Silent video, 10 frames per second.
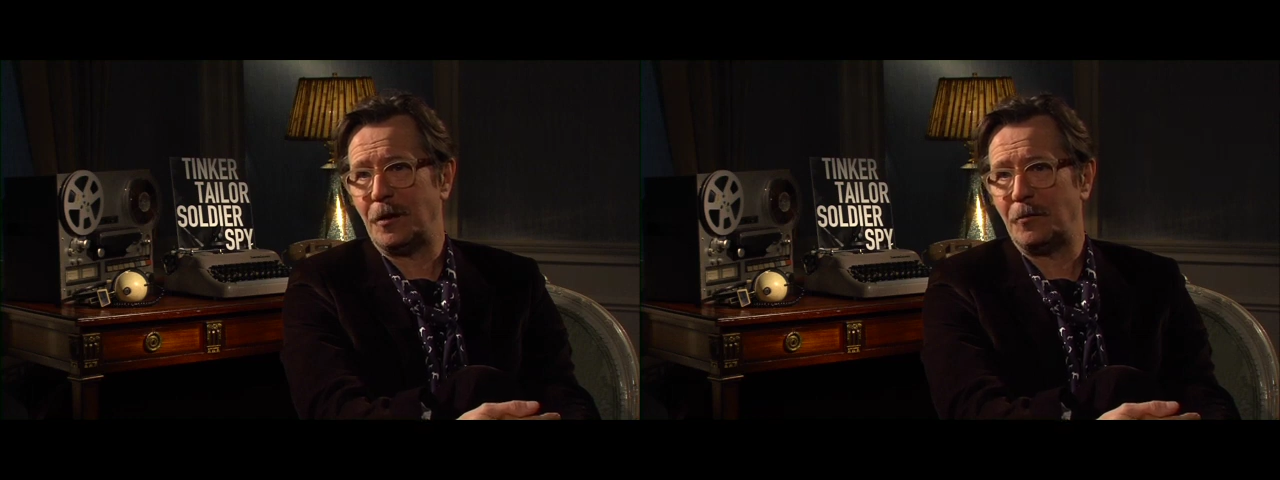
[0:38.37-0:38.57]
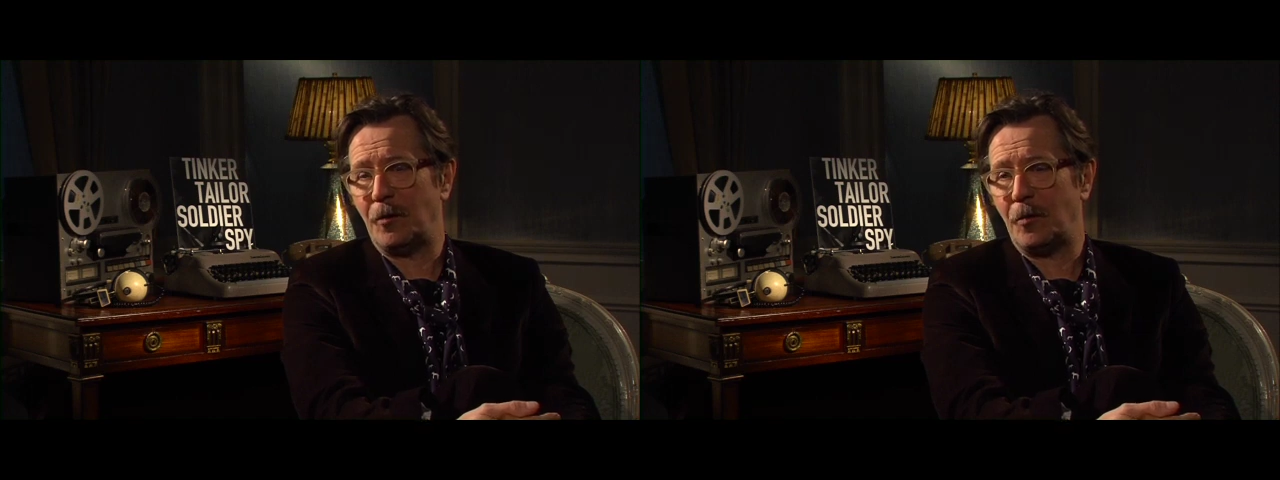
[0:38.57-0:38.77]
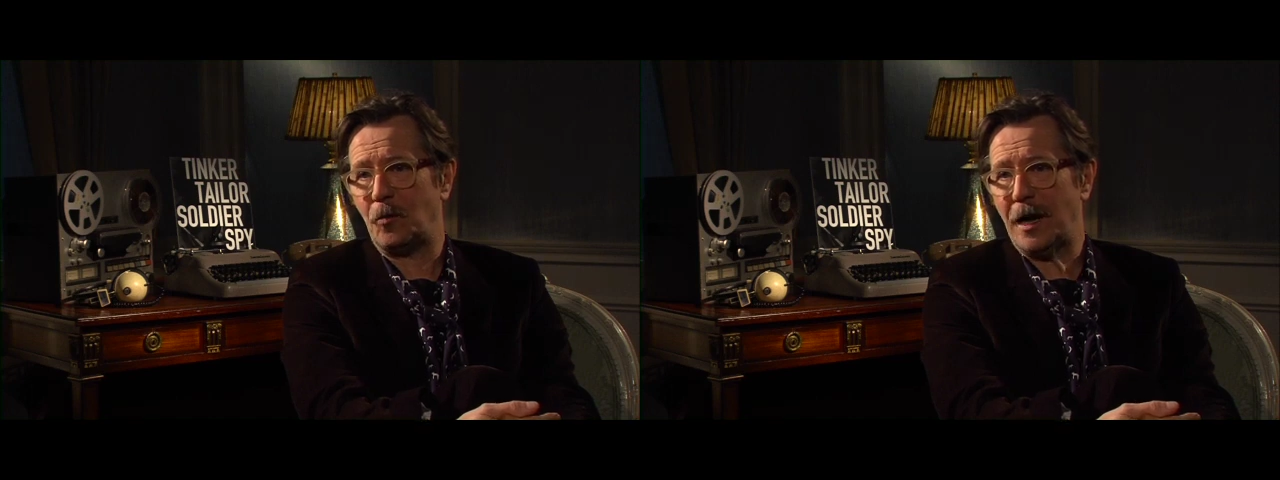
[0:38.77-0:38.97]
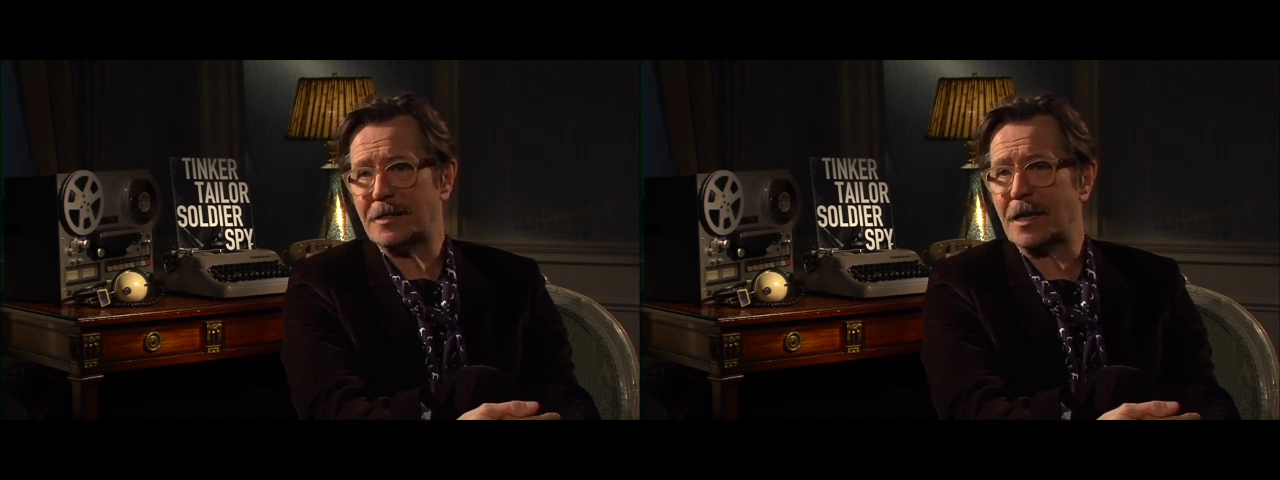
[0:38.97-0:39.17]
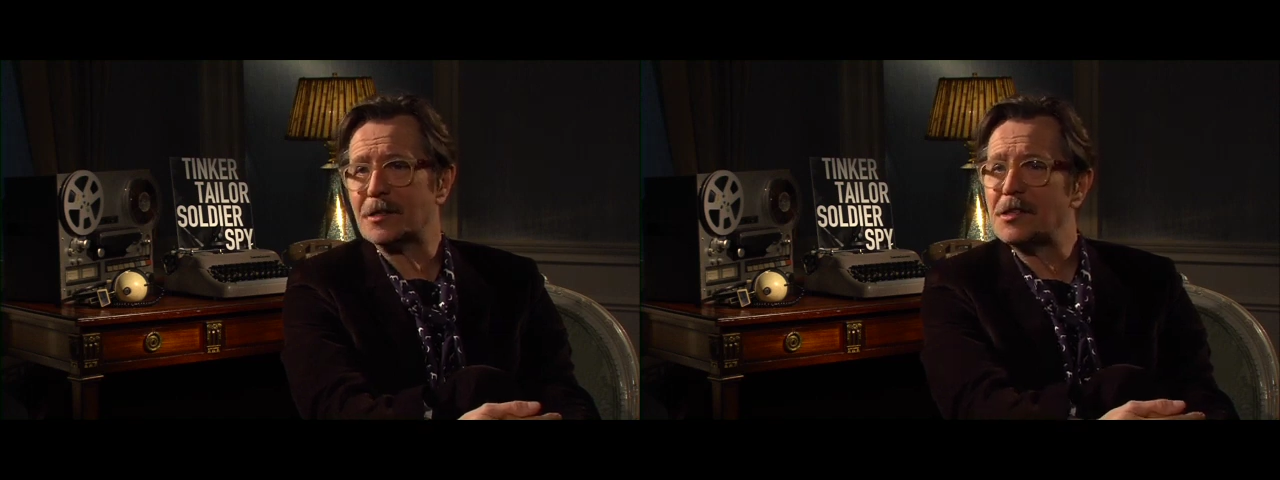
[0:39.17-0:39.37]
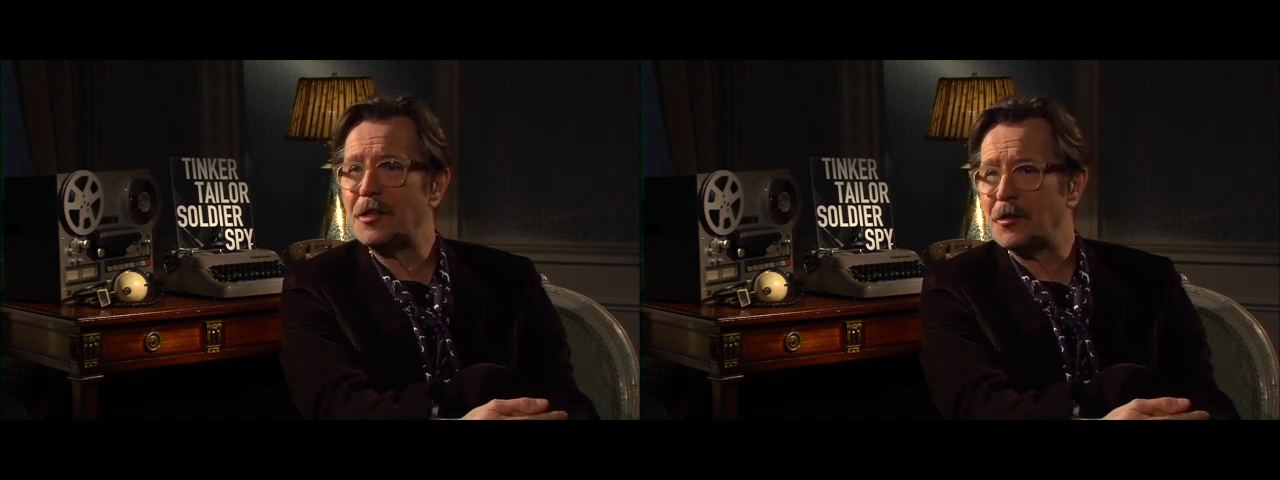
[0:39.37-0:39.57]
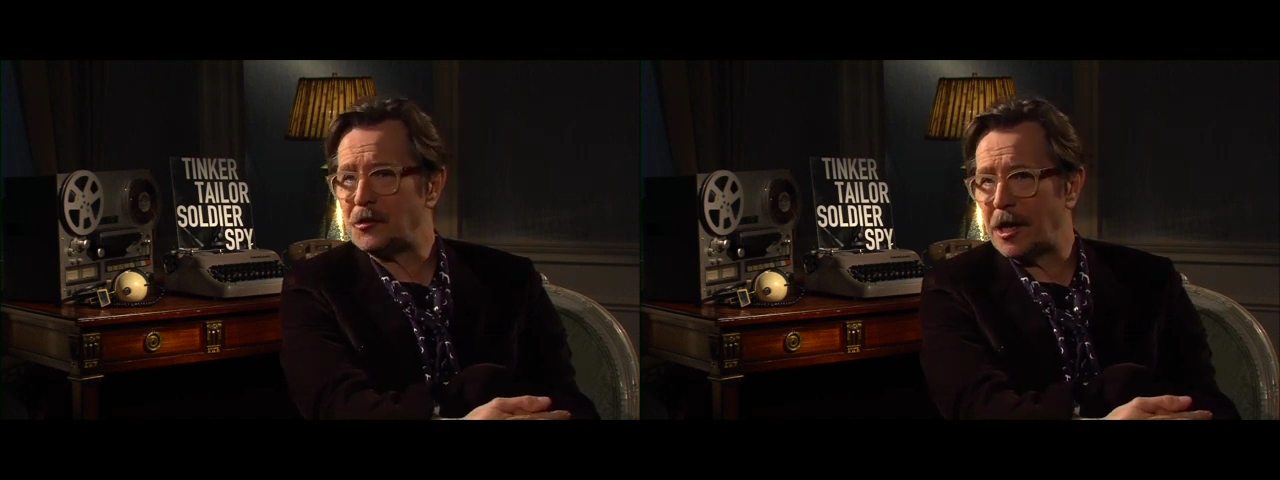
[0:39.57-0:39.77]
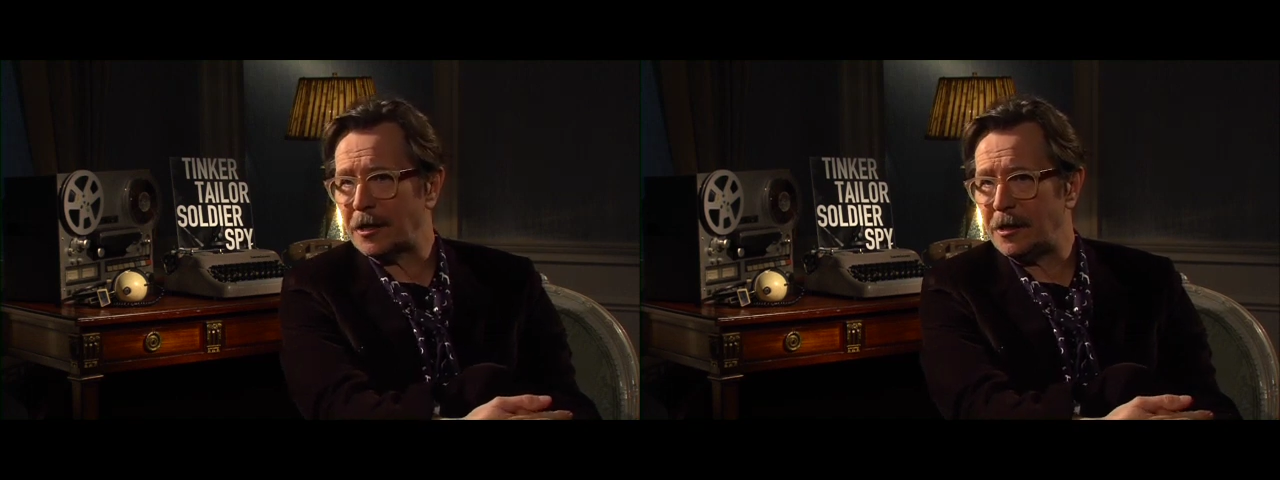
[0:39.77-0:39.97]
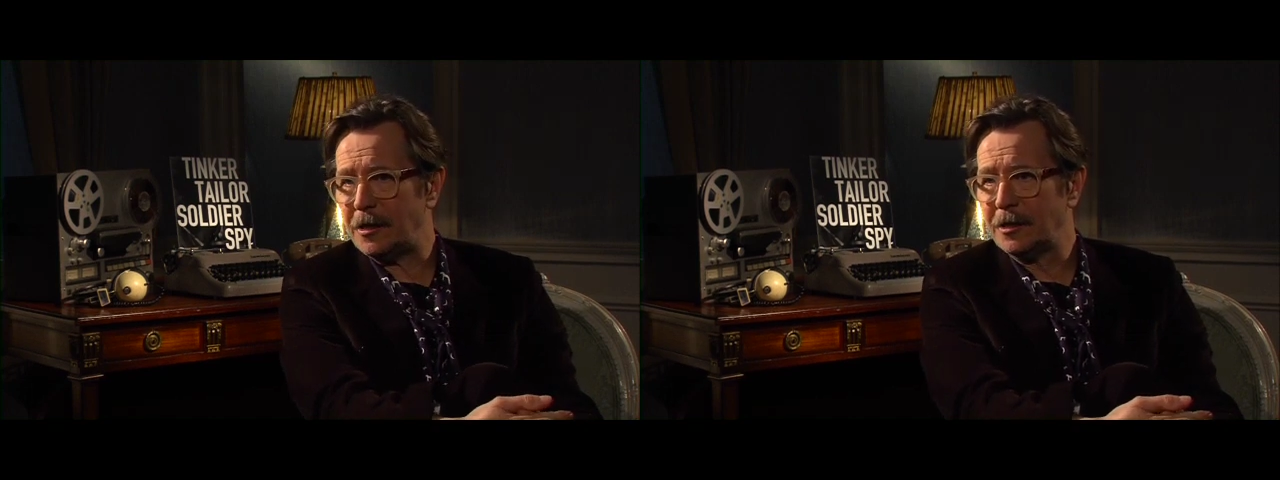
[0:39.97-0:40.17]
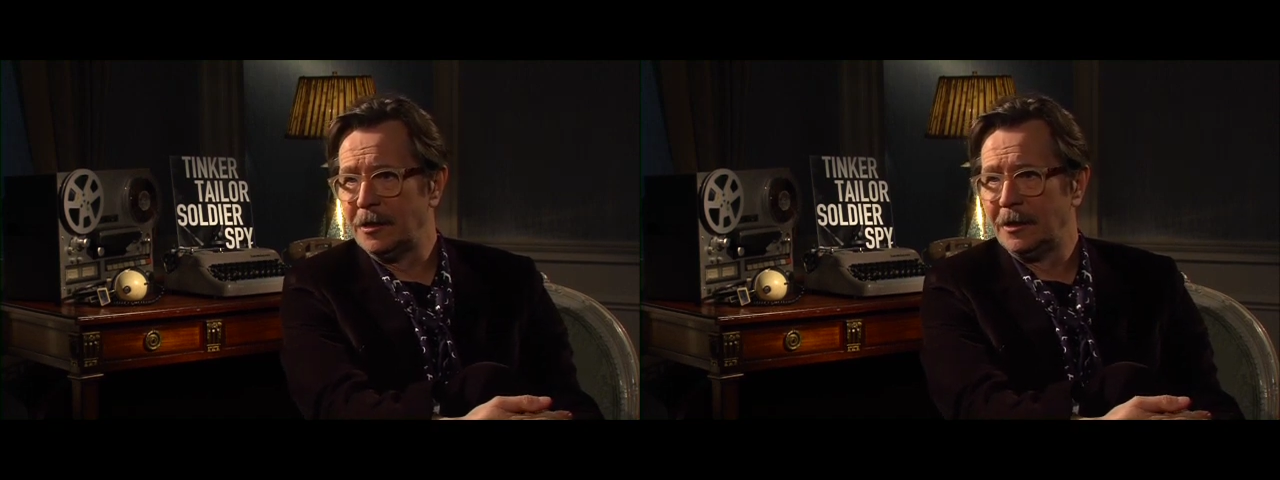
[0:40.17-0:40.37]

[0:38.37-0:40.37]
a, a white tuxedo jacket.